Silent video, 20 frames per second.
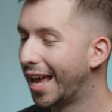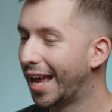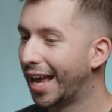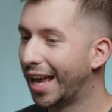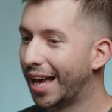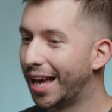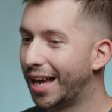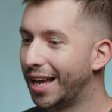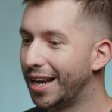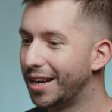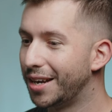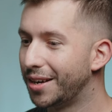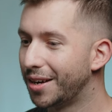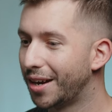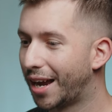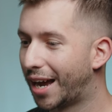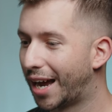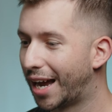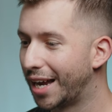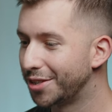And
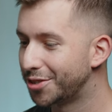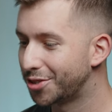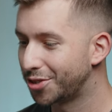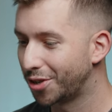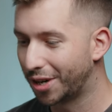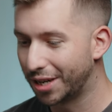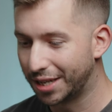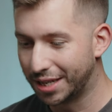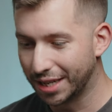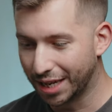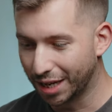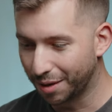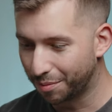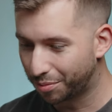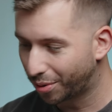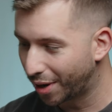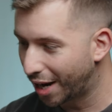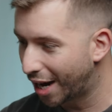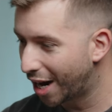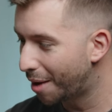I started to get
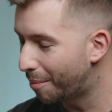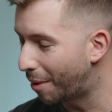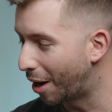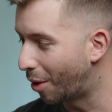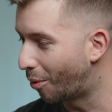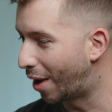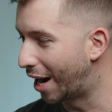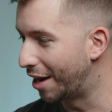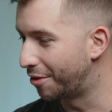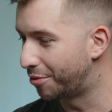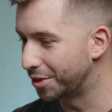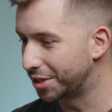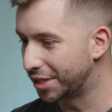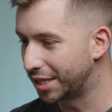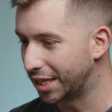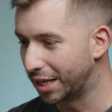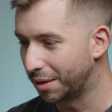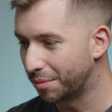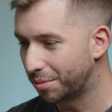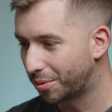prayer. My wife was
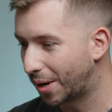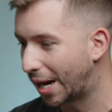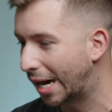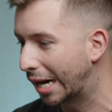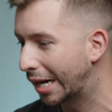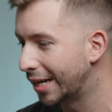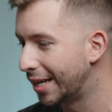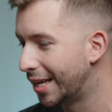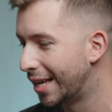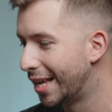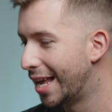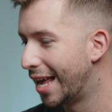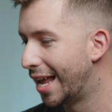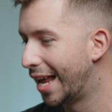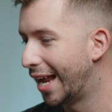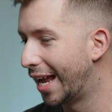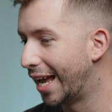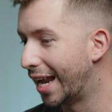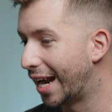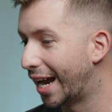getting prayer.
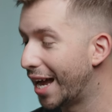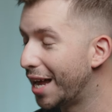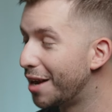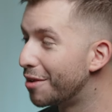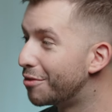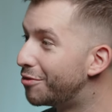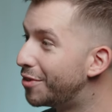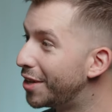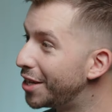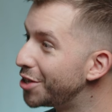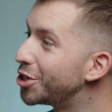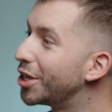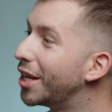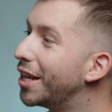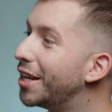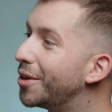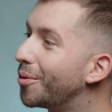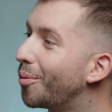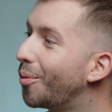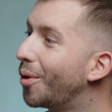And I had a
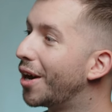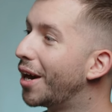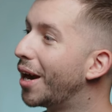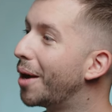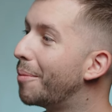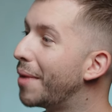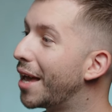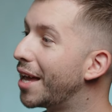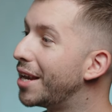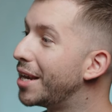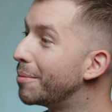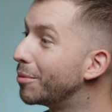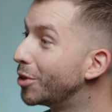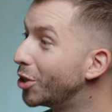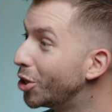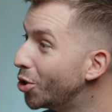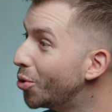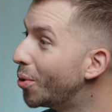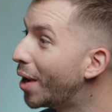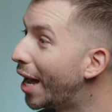vision where a man
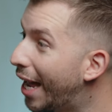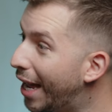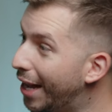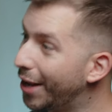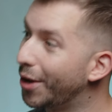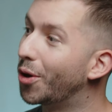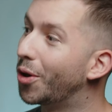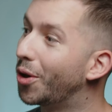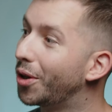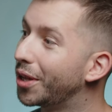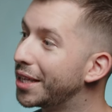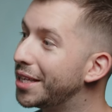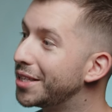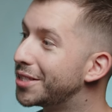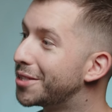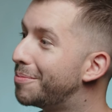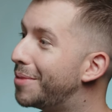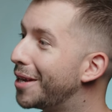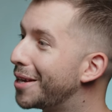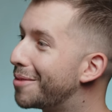named Lou Engle,
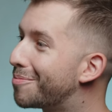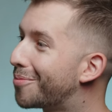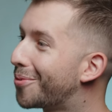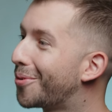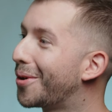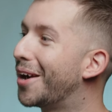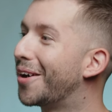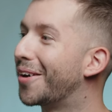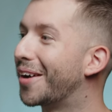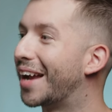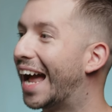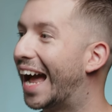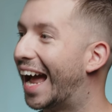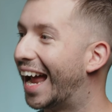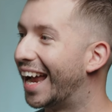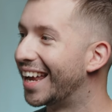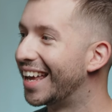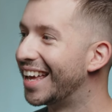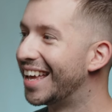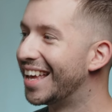he's a big prayer
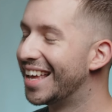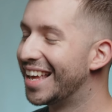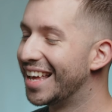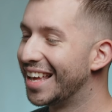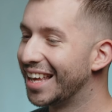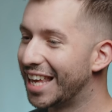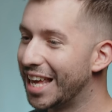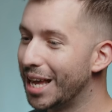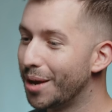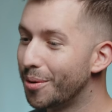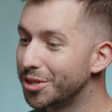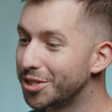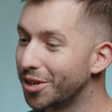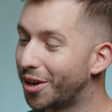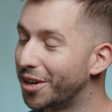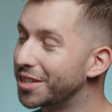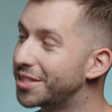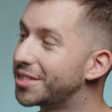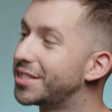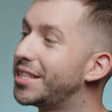guy, he was
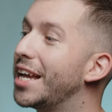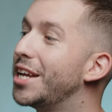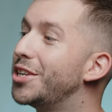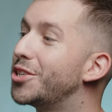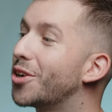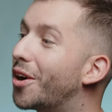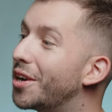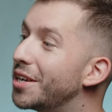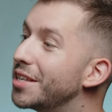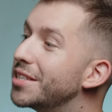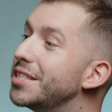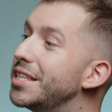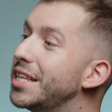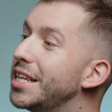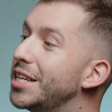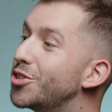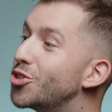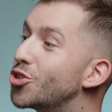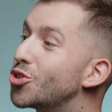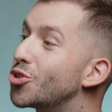on a stage on his
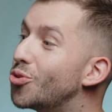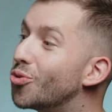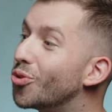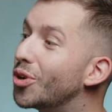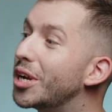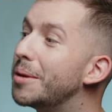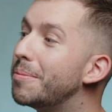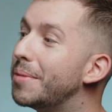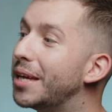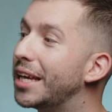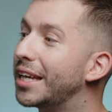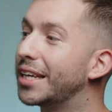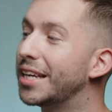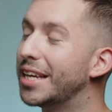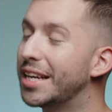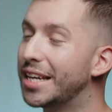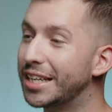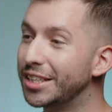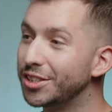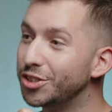knees screaming,
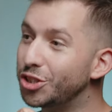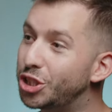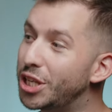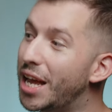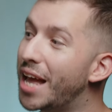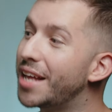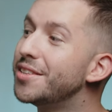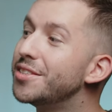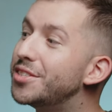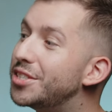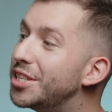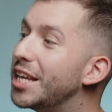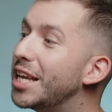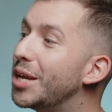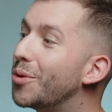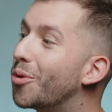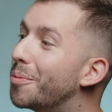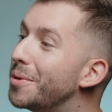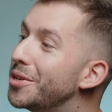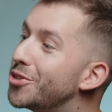Gen
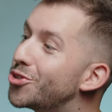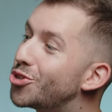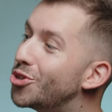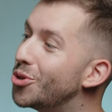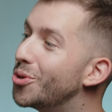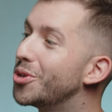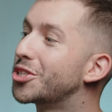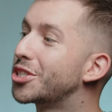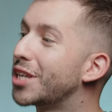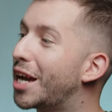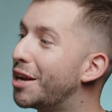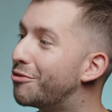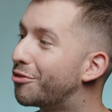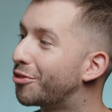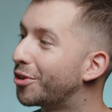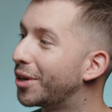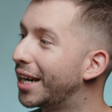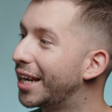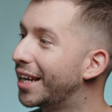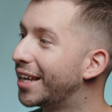Z will be suicide
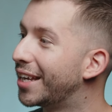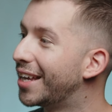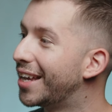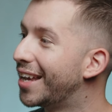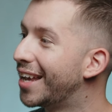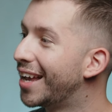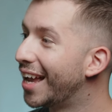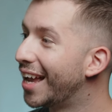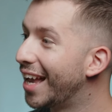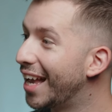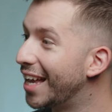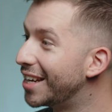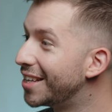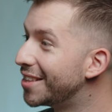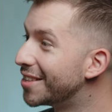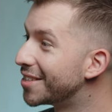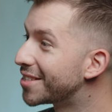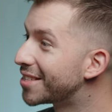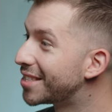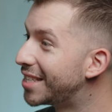free. And
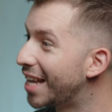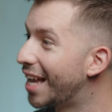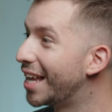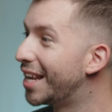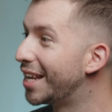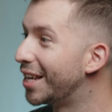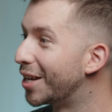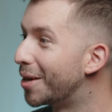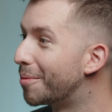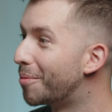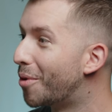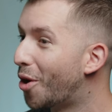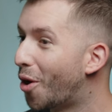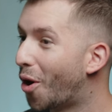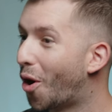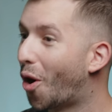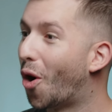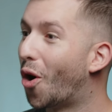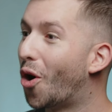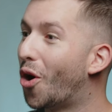in the stadium,
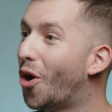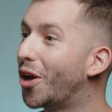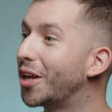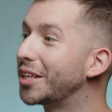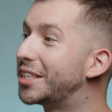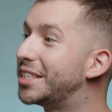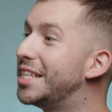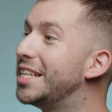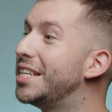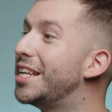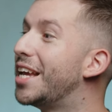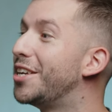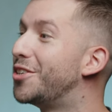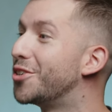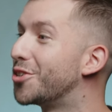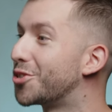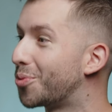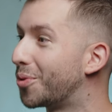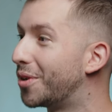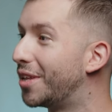all
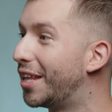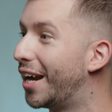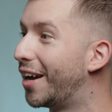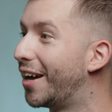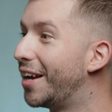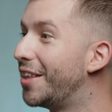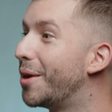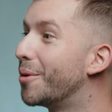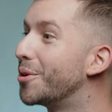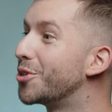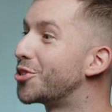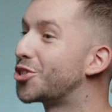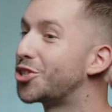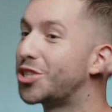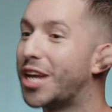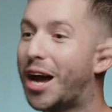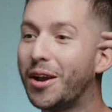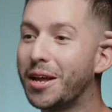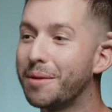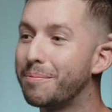teenagers were there and they were
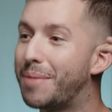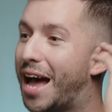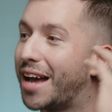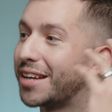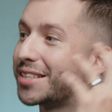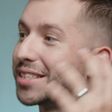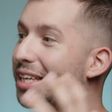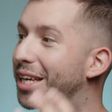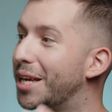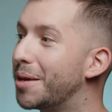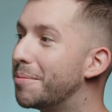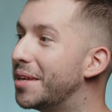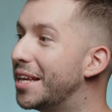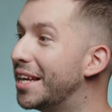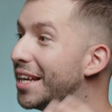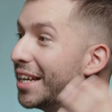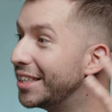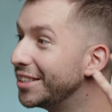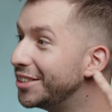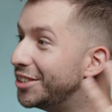shouting back to him,
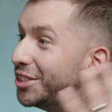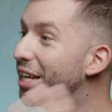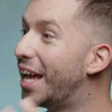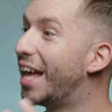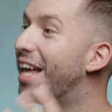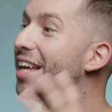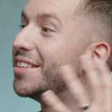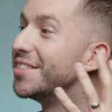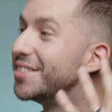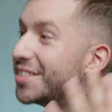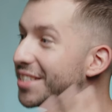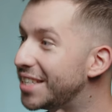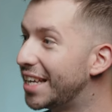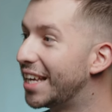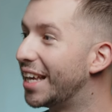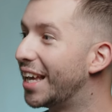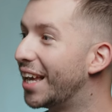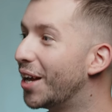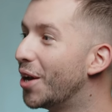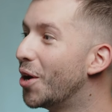Gen
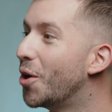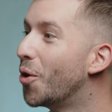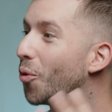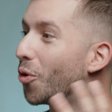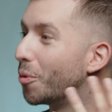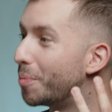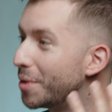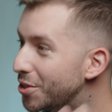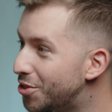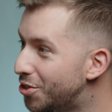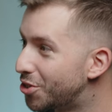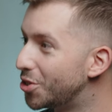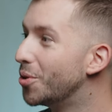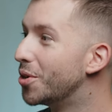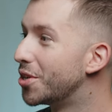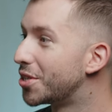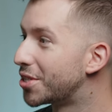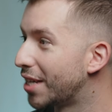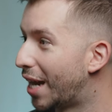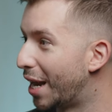Z will be
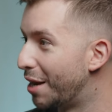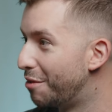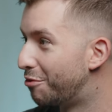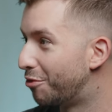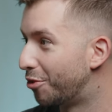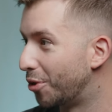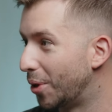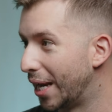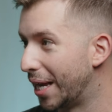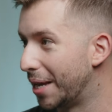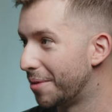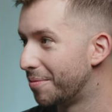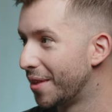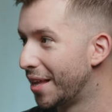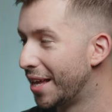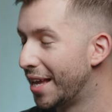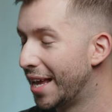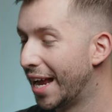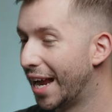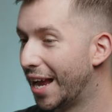suicide free.
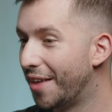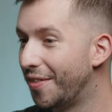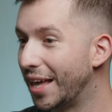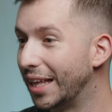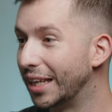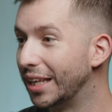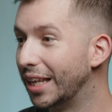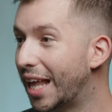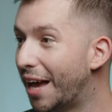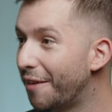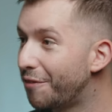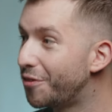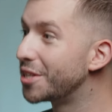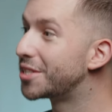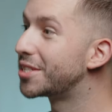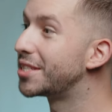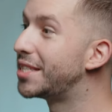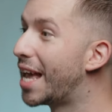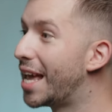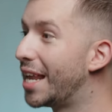And they left the
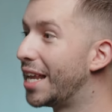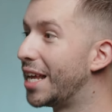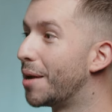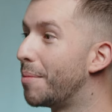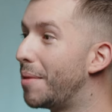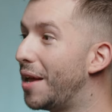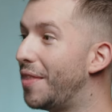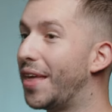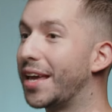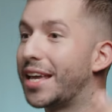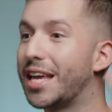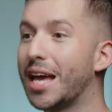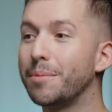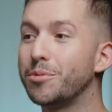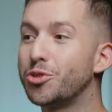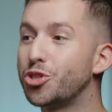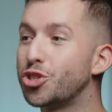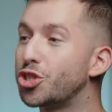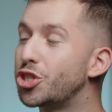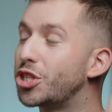stadium and they
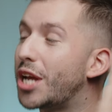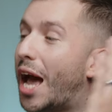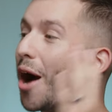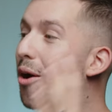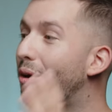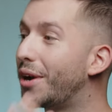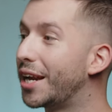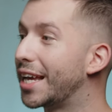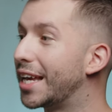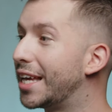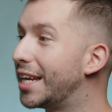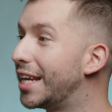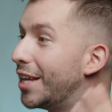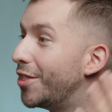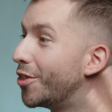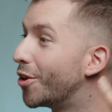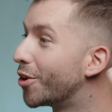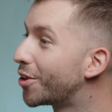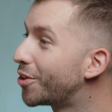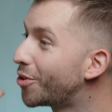kept shouting it
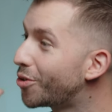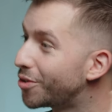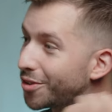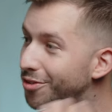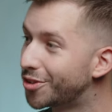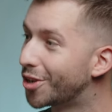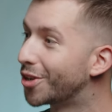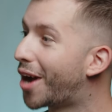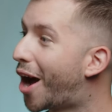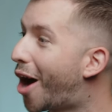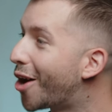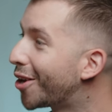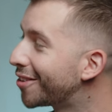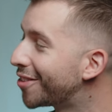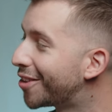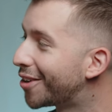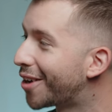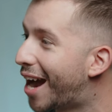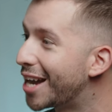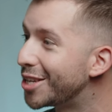in their, their,
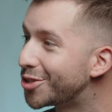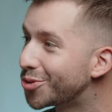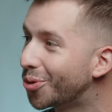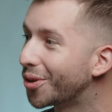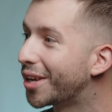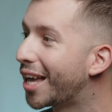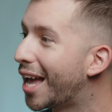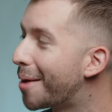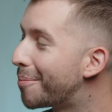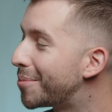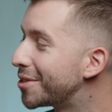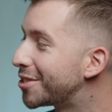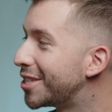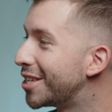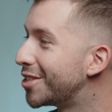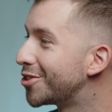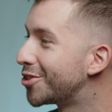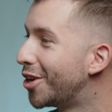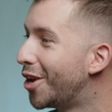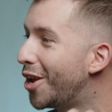their high school
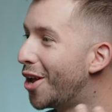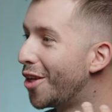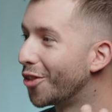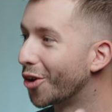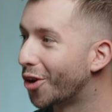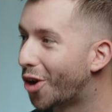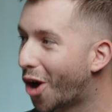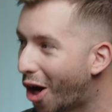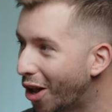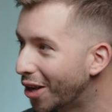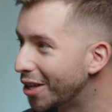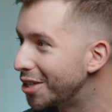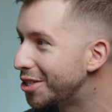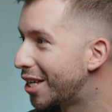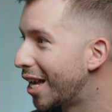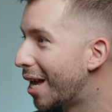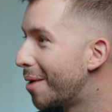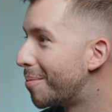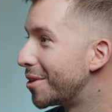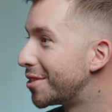campuses, their
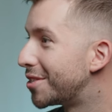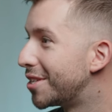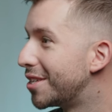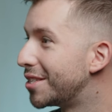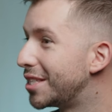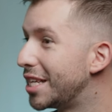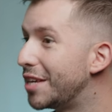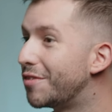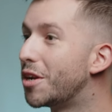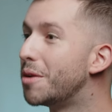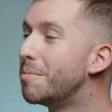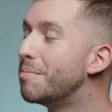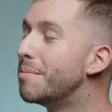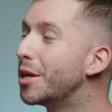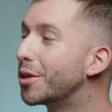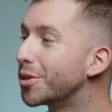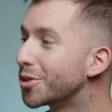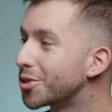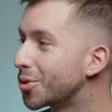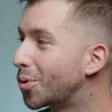college campuses, even in
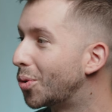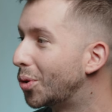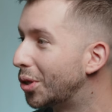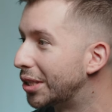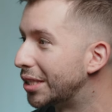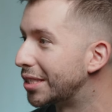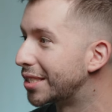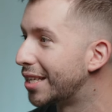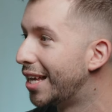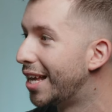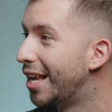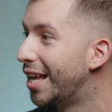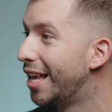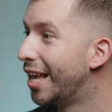middle schools.